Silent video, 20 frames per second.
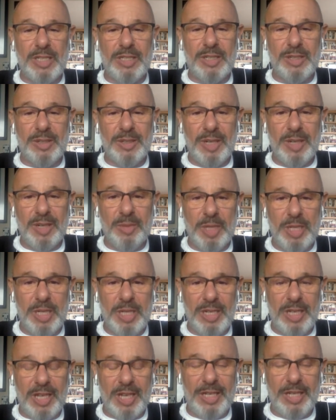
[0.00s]
You know what I
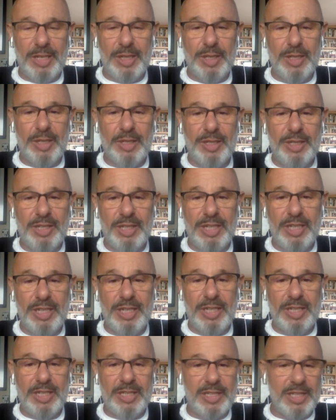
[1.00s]
mean? Like you
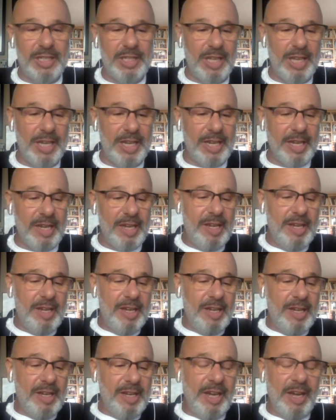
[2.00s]
need to like
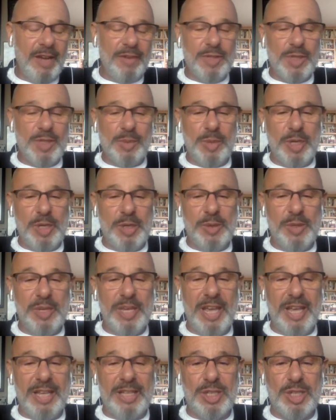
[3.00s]
have someone who
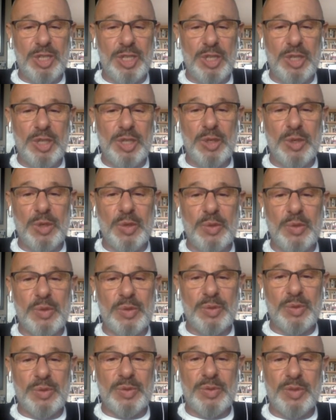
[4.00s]
gets you.
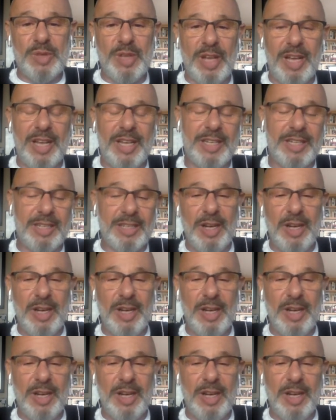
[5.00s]
Like,